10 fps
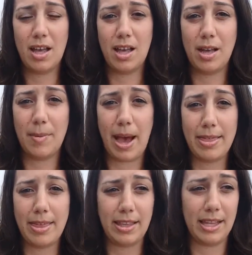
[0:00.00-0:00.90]
I
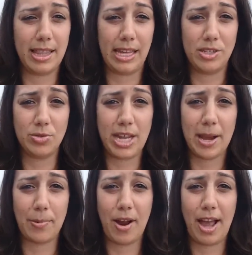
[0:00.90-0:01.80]
think that they do
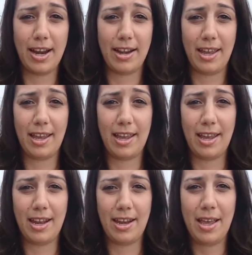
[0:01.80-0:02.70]
take pride
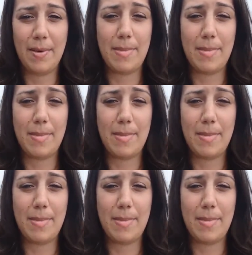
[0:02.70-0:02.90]
in